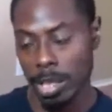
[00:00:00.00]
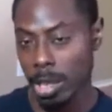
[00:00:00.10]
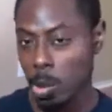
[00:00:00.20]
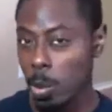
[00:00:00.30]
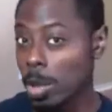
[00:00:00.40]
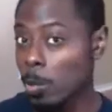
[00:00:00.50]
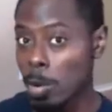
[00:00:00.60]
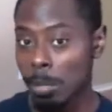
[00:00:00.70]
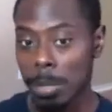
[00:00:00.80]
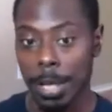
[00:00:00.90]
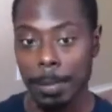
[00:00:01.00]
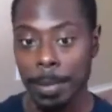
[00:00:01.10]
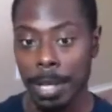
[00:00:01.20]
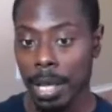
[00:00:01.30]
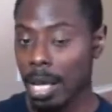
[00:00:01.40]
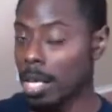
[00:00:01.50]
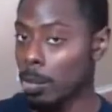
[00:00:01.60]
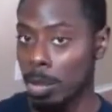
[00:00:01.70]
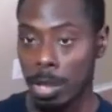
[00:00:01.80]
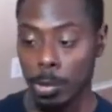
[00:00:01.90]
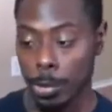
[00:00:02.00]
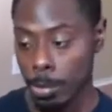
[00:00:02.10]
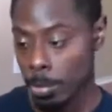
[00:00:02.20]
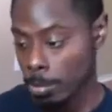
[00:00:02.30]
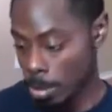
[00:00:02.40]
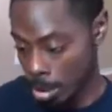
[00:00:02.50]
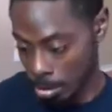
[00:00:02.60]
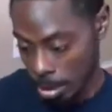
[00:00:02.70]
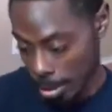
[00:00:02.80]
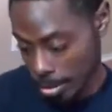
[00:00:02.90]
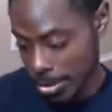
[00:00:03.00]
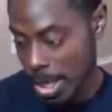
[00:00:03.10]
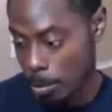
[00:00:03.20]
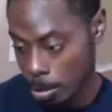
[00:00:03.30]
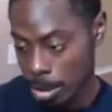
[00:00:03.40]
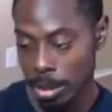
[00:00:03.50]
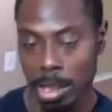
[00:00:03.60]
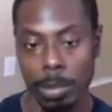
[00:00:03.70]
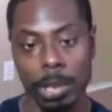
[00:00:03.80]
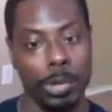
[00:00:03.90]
We get a quick warm up, and then we go through just like we did here.